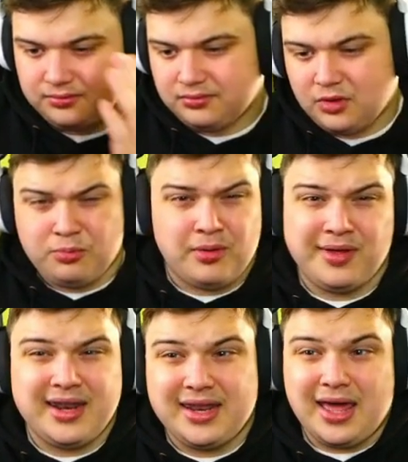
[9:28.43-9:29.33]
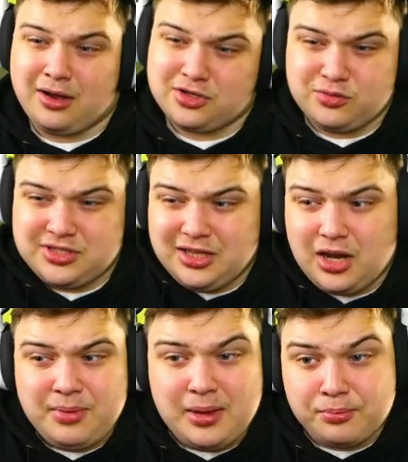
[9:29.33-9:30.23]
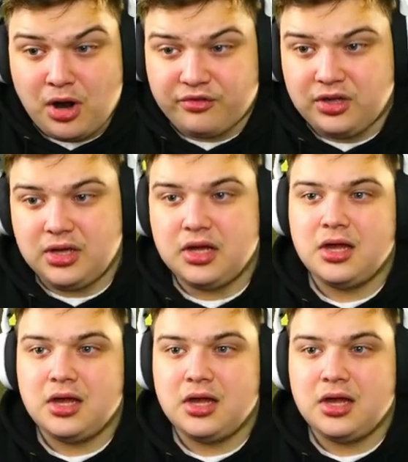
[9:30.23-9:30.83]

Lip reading: we'll probably end it there, because we're still going to be in profit,